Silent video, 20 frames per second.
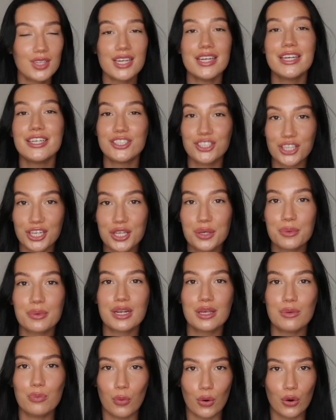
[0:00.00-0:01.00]
It
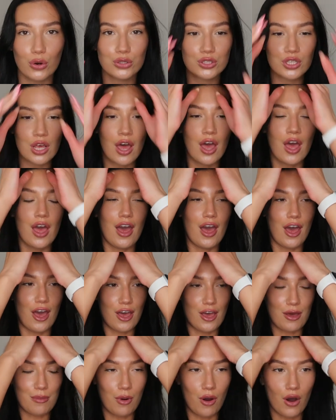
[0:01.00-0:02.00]
genuinely was.
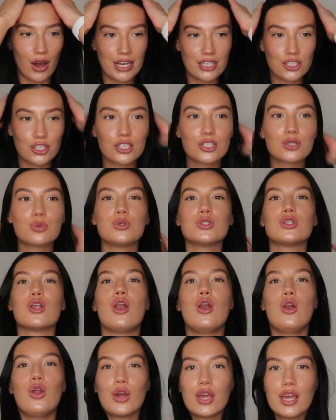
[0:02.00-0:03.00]
Um, I just was
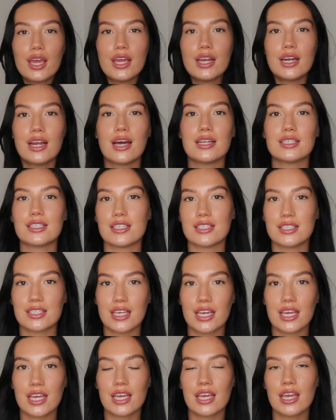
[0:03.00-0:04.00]
looking to
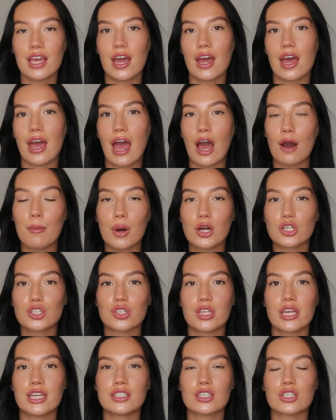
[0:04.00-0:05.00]
see how much
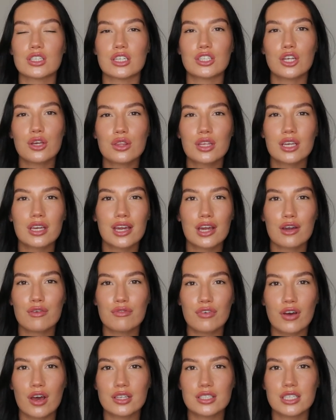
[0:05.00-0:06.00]
things, because I don't think it
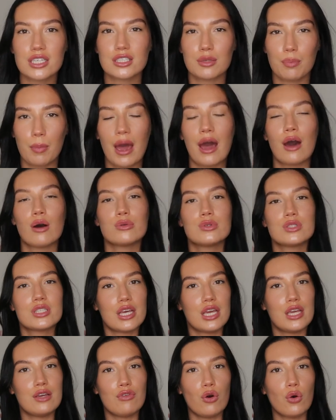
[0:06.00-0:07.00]
converts it to pounds
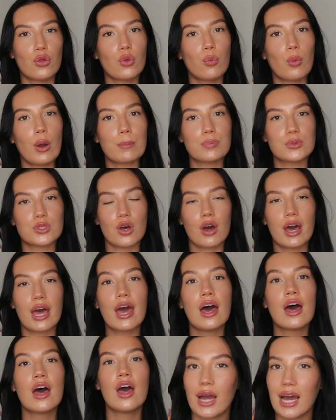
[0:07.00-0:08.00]
either on the
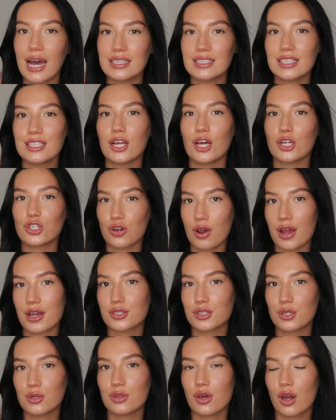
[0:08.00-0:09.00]
website. I added a
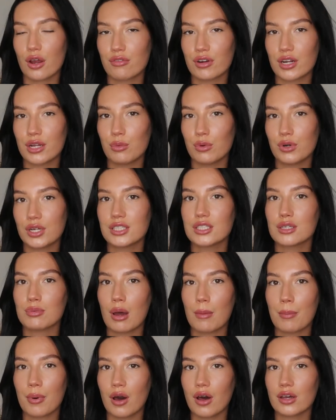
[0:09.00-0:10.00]
tracksuit that I really wanted to
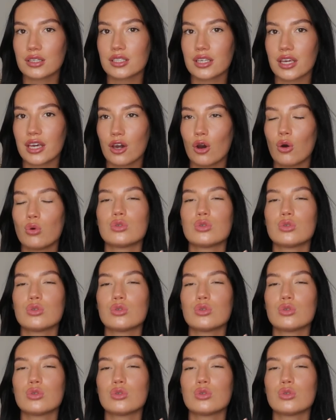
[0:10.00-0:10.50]
my basket.